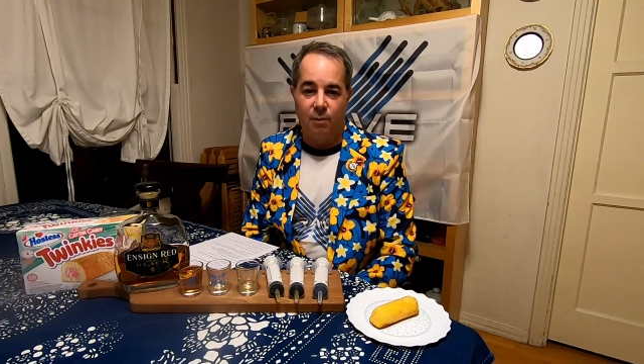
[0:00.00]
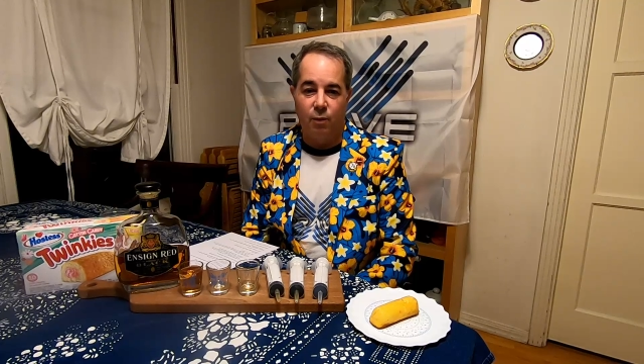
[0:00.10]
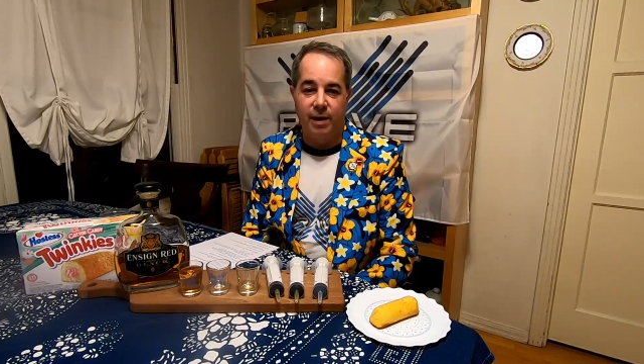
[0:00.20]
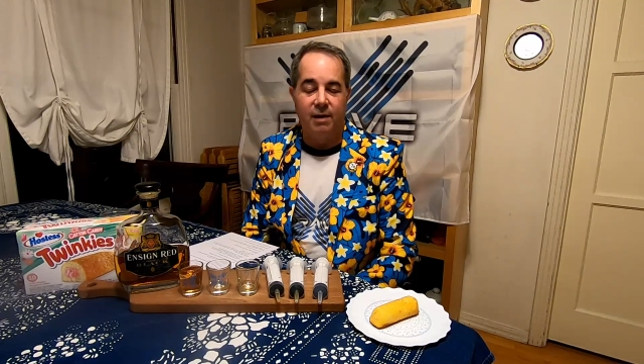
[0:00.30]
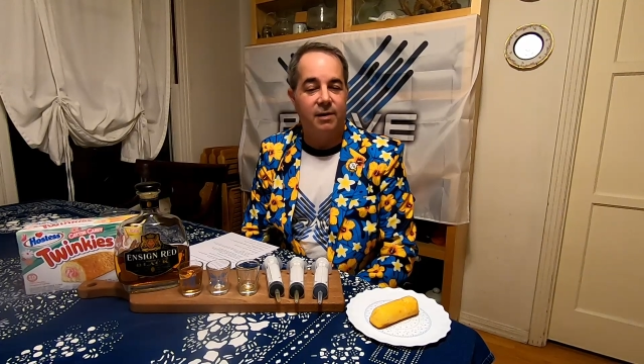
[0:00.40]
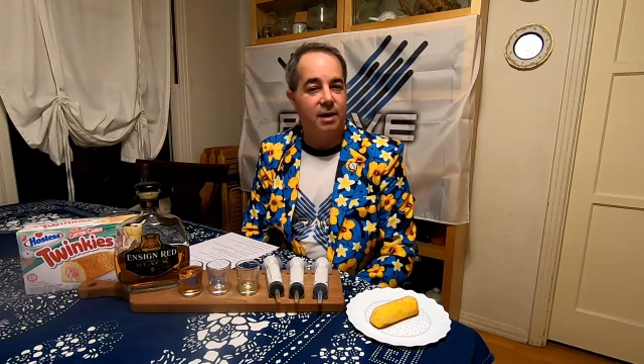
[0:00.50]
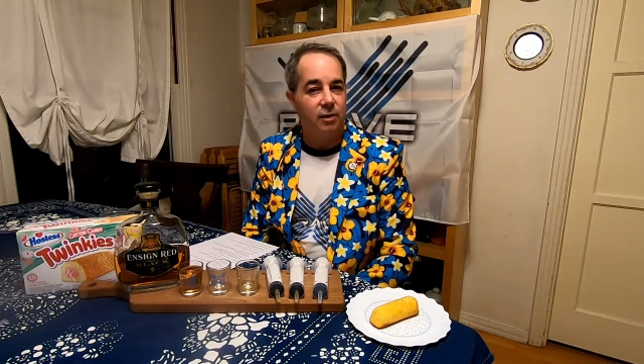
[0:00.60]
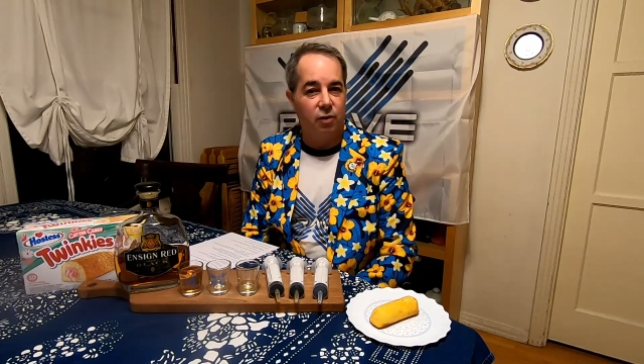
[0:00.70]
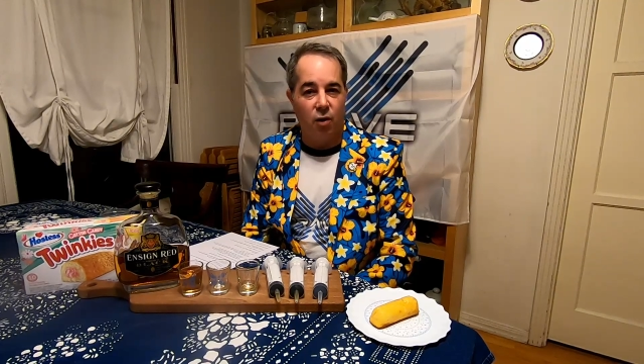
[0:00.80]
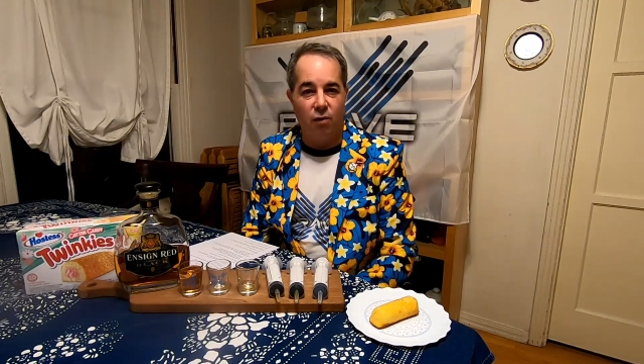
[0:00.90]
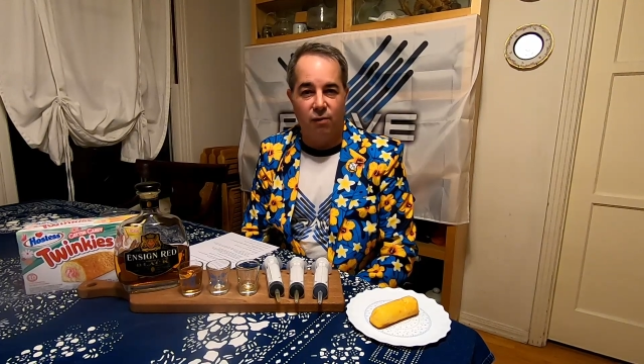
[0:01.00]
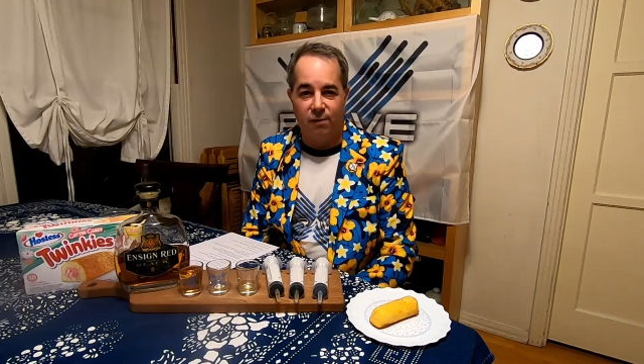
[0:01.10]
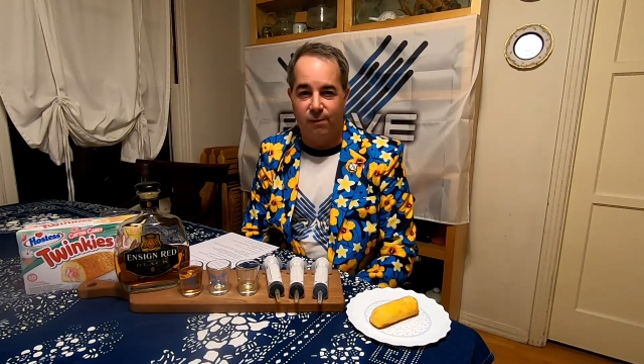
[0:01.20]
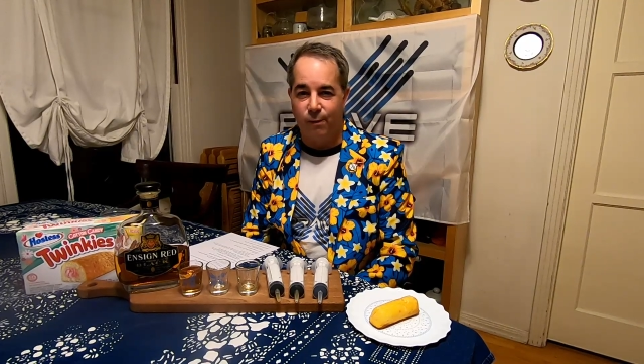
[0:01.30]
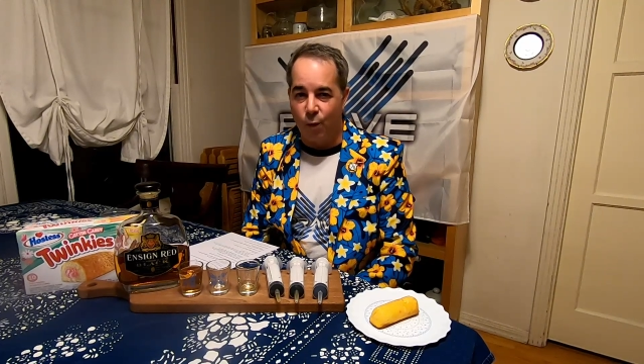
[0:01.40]
We have killed over
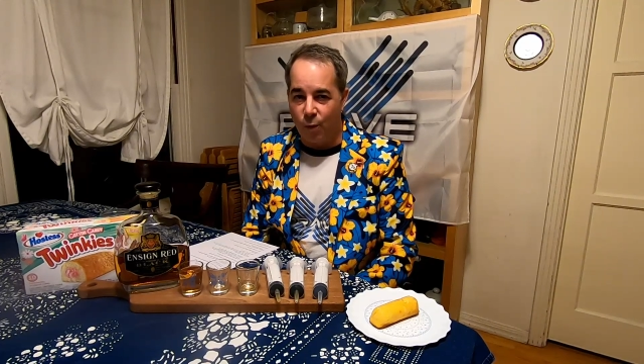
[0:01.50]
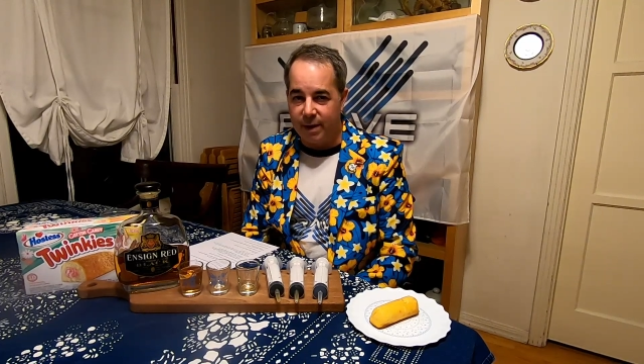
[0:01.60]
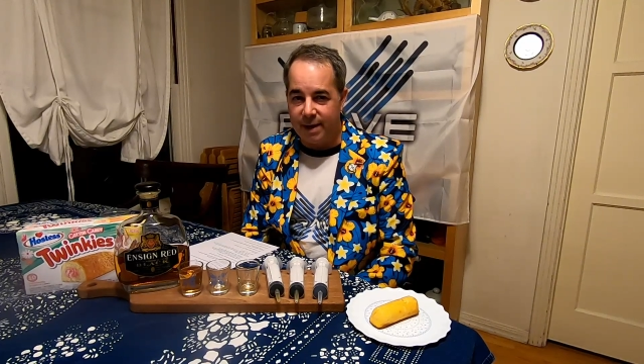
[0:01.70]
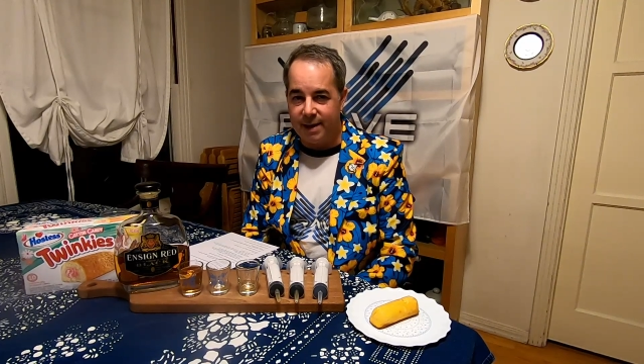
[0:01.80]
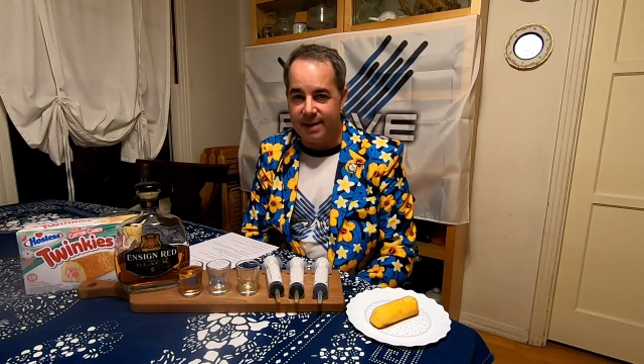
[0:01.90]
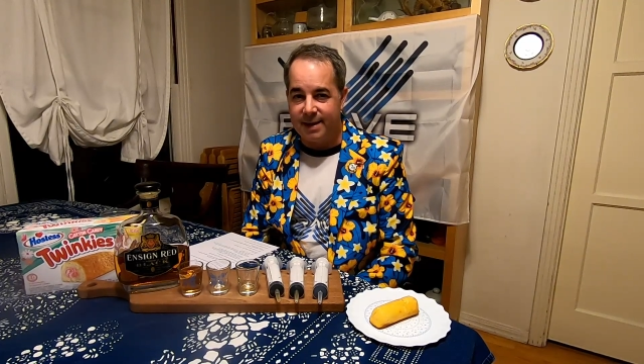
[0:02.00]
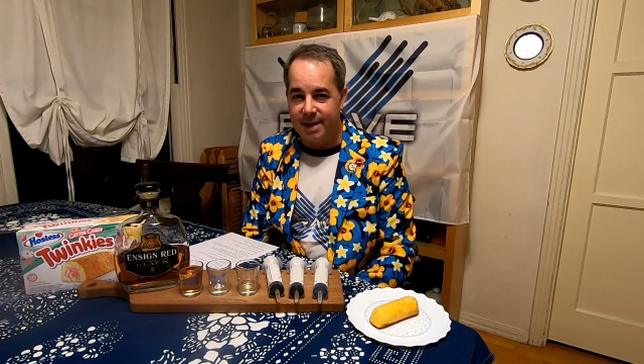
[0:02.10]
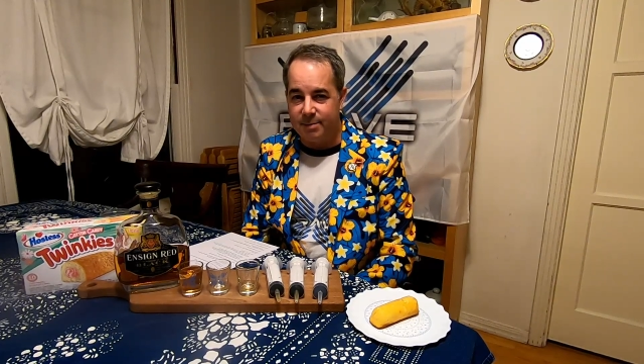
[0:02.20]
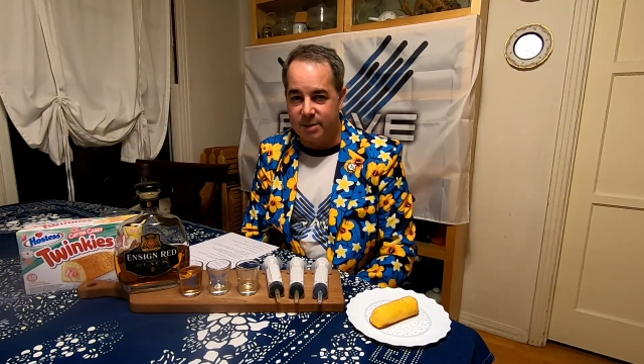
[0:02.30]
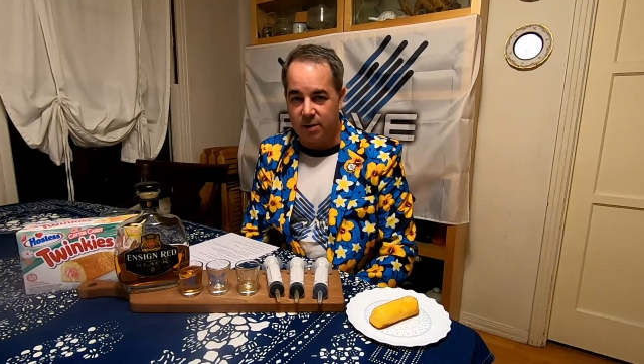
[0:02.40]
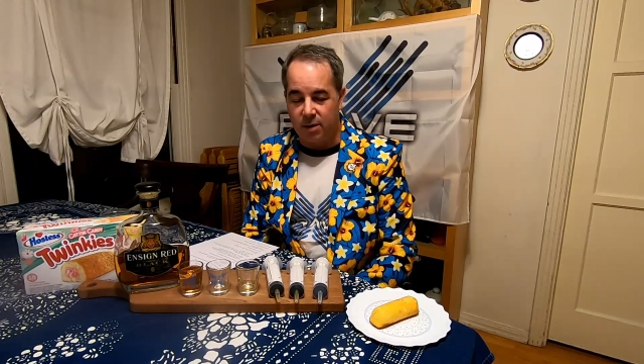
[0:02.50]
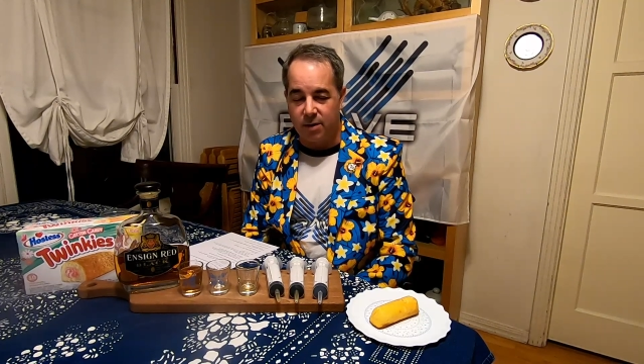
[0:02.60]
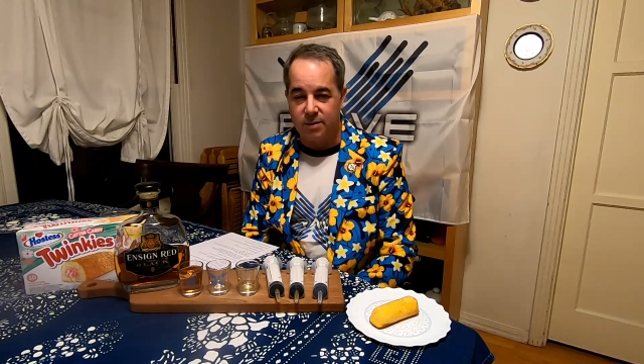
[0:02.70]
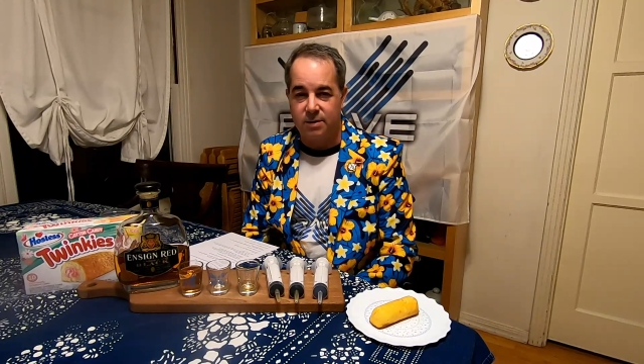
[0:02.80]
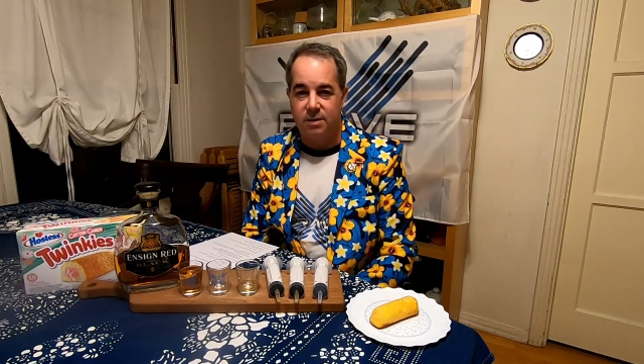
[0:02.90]
40 Keep
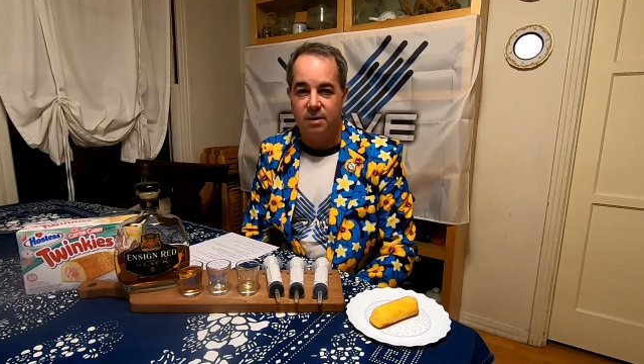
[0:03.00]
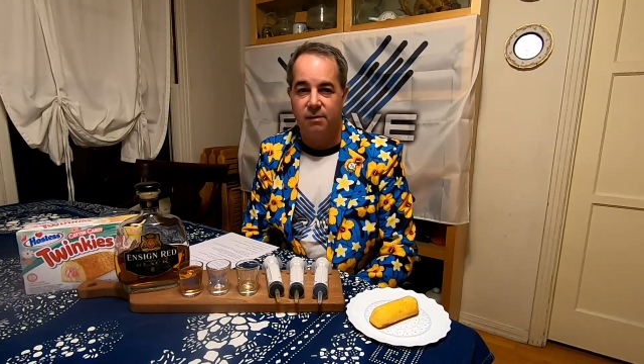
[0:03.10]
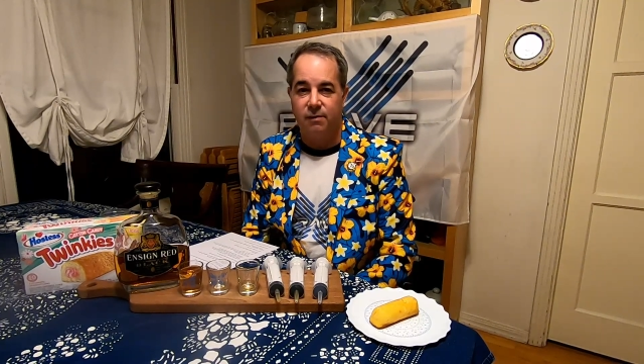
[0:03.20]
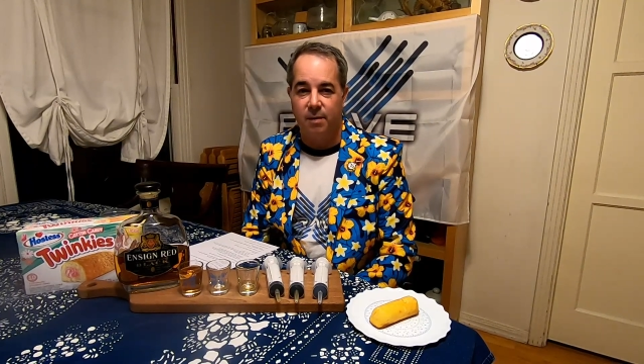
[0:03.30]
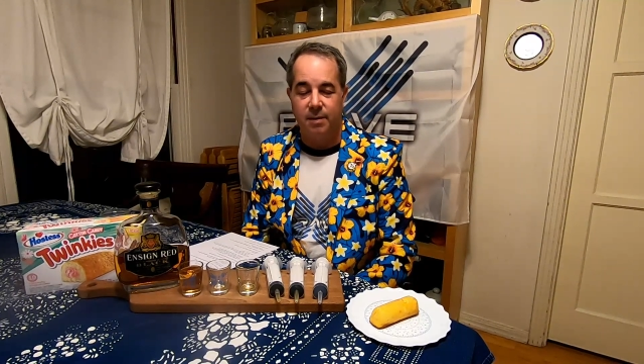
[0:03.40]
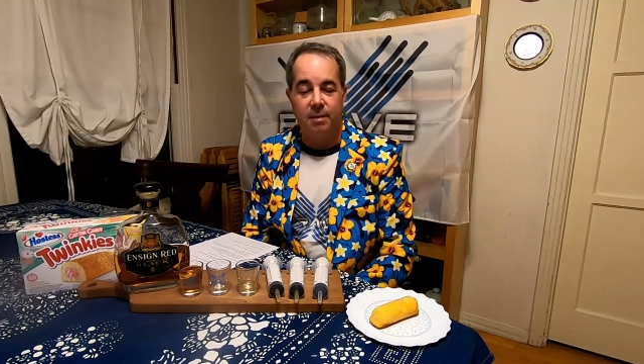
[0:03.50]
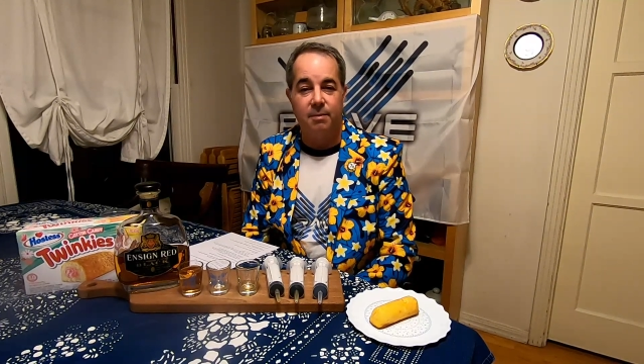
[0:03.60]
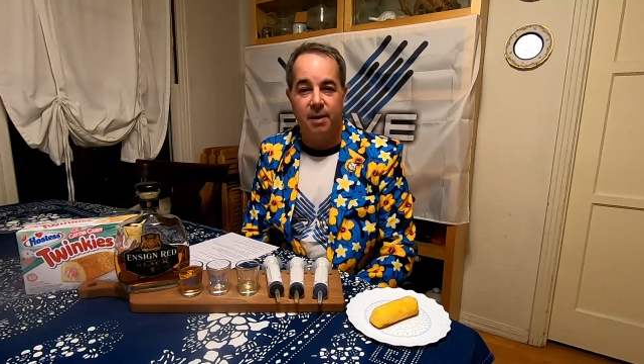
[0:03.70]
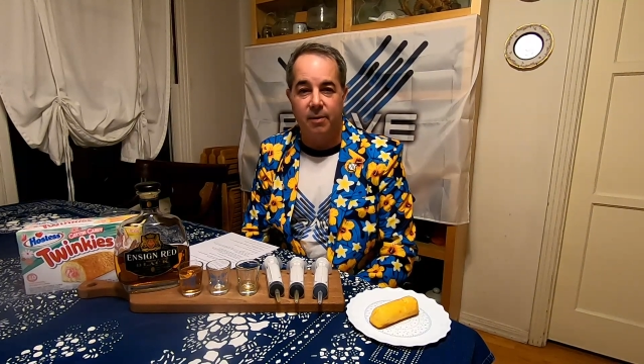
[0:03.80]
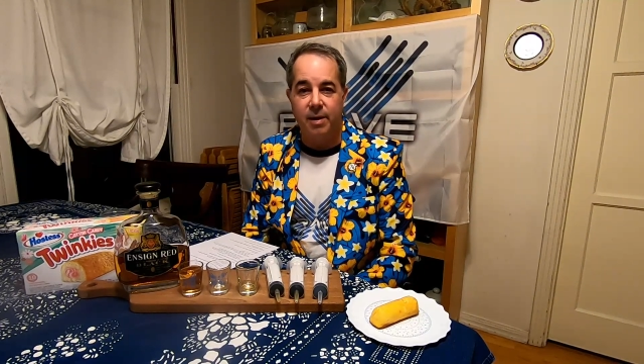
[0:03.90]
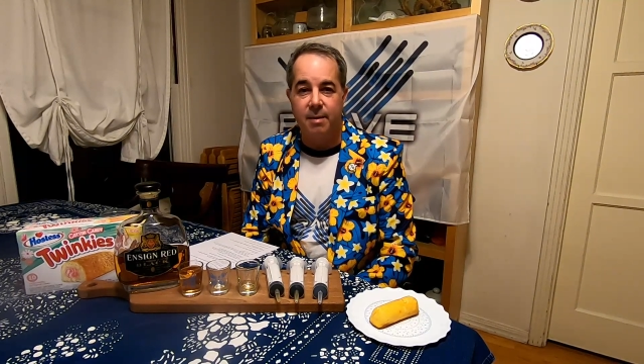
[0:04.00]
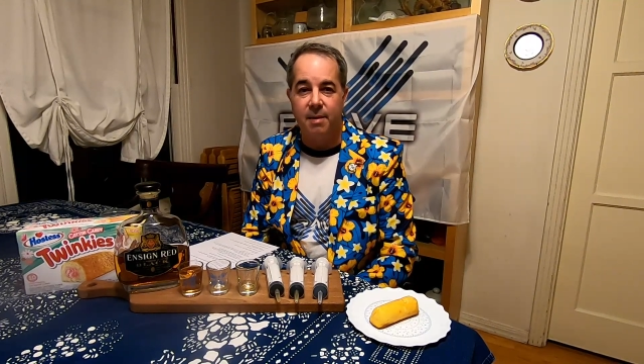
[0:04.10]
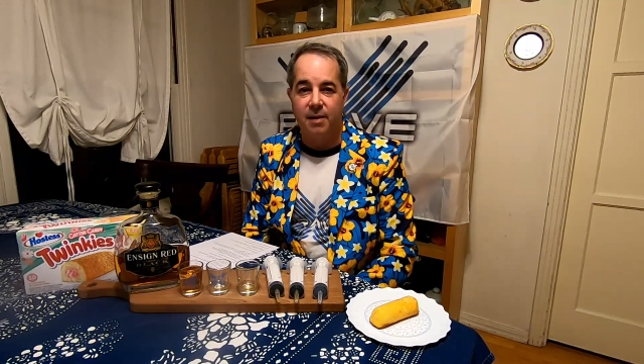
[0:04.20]
Stars from the Imperium.